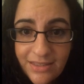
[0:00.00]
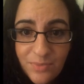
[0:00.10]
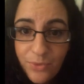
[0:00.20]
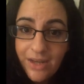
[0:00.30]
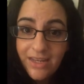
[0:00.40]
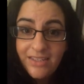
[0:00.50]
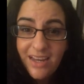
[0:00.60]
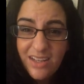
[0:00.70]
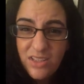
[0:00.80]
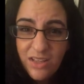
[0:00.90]
and breaking
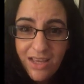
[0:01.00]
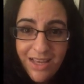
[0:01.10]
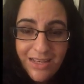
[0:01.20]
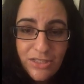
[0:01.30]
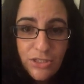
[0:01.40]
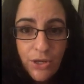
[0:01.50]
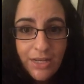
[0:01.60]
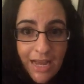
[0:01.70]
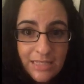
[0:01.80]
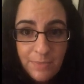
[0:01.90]
down
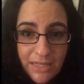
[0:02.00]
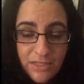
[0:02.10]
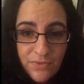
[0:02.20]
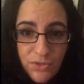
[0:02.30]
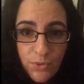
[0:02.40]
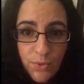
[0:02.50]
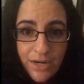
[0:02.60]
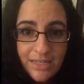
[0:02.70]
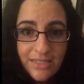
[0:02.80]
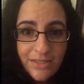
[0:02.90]
certain aspects of
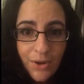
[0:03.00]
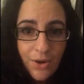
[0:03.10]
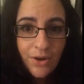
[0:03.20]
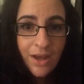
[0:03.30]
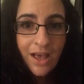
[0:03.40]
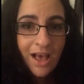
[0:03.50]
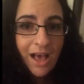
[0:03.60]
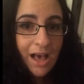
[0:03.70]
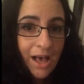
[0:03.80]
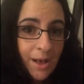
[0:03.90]
stories. So
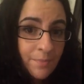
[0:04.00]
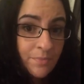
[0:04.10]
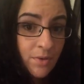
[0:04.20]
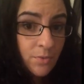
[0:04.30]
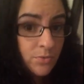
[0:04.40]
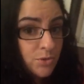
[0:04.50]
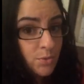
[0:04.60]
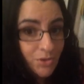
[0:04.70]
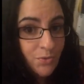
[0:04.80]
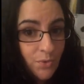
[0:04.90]
do
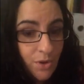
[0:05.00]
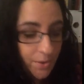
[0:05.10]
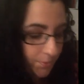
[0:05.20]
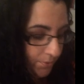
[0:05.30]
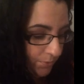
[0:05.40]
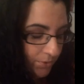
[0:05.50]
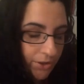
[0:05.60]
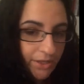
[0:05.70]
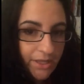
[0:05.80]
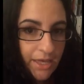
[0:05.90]
a lot of whiteboard
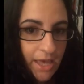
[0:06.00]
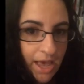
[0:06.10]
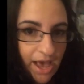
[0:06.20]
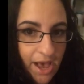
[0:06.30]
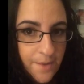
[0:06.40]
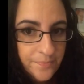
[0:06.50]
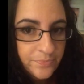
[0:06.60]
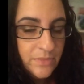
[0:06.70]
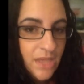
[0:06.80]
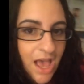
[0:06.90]
work.
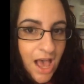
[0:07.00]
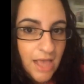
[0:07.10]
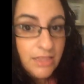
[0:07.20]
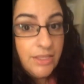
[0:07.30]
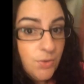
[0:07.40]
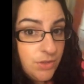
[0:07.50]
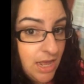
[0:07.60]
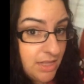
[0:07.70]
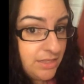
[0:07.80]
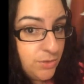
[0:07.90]
Ugly corner,
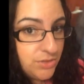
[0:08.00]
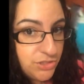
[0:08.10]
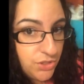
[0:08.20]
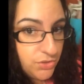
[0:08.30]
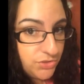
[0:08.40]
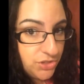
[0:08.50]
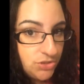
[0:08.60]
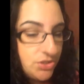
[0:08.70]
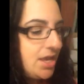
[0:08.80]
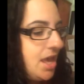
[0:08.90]
don't
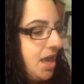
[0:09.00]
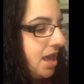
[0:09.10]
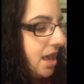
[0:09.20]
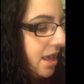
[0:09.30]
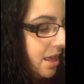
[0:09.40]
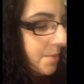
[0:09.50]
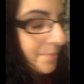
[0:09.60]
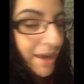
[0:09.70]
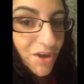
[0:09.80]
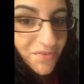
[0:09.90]
look.
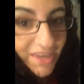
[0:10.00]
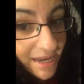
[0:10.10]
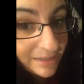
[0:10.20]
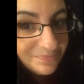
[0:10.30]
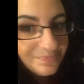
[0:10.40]
Back over here